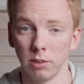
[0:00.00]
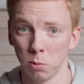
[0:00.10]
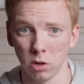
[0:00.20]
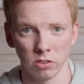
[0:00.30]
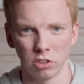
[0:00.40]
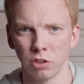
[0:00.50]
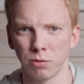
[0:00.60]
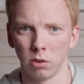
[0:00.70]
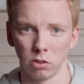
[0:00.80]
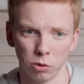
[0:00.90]
was just
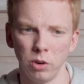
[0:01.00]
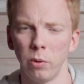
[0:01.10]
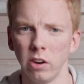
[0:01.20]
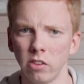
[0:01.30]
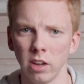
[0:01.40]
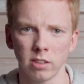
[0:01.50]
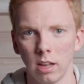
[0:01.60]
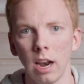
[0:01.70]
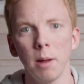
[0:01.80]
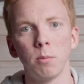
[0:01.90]
for the screen real estate,
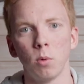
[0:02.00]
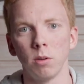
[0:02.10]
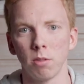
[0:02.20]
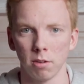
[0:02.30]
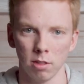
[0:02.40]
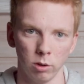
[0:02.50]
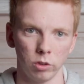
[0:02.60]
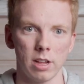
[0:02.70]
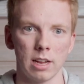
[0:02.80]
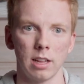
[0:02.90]
and I'm one of
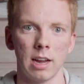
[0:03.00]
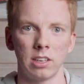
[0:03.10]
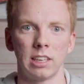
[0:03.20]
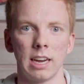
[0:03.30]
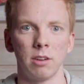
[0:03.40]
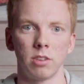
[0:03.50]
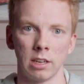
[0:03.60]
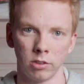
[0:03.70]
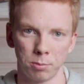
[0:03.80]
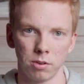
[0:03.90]
those that actually counts
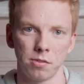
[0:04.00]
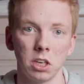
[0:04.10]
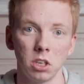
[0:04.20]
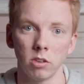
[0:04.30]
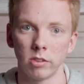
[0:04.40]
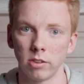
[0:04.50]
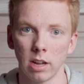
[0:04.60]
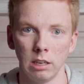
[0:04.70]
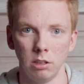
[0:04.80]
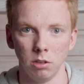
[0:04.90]
as a professional, since
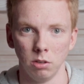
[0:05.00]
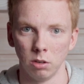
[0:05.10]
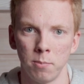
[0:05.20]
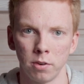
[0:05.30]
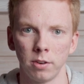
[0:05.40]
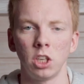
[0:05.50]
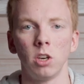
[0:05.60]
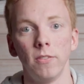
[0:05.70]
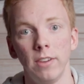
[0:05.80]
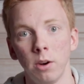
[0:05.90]
I do
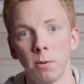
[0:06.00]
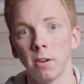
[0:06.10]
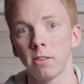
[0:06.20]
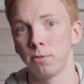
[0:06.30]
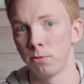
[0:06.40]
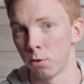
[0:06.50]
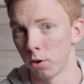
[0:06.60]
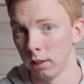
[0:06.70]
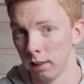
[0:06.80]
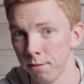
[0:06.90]
professional video work for
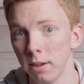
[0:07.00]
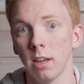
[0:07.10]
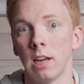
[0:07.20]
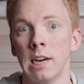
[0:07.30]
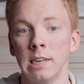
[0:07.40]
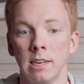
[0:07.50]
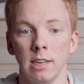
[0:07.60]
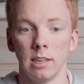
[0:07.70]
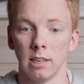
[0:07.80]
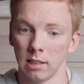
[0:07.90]
a living, and
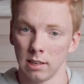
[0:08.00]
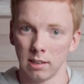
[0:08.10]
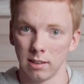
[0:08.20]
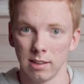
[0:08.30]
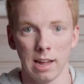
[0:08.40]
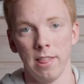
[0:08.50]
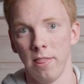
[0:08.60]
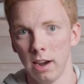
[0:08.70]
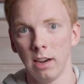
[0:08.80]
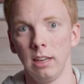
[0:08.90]

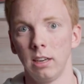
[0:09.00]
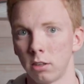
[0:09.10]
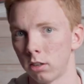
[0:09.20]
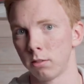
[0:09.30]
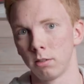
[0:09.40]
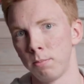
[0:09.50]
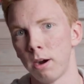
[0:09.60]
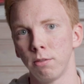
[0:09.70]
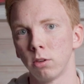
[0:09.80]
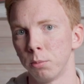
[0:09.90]
then I need a
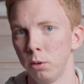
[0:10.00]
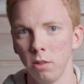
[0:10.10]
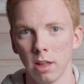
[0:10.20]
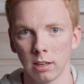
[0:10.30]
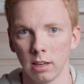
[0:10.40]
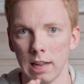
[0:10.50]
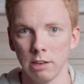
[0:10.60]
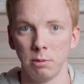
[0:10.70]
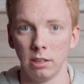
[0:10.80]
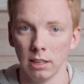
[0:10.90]
powerful computer that can
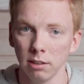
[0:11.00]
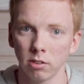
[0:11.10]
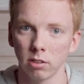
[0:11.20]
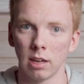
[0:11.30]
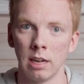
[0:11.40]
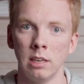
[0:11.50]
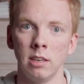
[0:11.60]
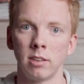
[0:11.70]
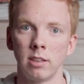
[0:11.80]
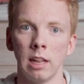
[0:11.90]
last me years and
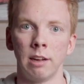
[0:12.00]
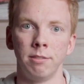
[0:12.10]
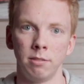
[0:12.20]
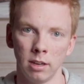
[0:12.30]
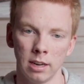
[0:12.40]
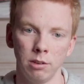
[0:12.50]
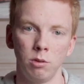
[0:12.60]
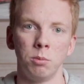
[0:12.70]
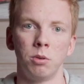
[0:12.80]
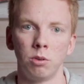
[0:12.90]
still have
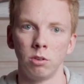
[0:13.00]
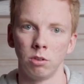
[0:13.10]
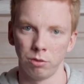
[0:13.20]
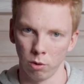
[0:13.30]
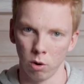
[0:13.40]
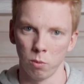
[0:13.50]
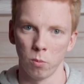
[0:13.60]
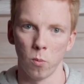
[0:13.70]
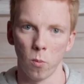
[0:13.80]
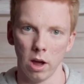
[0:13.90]
headroom to grow
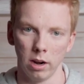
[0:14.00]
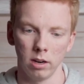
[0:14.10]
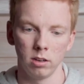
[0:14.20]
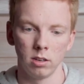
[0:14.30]
when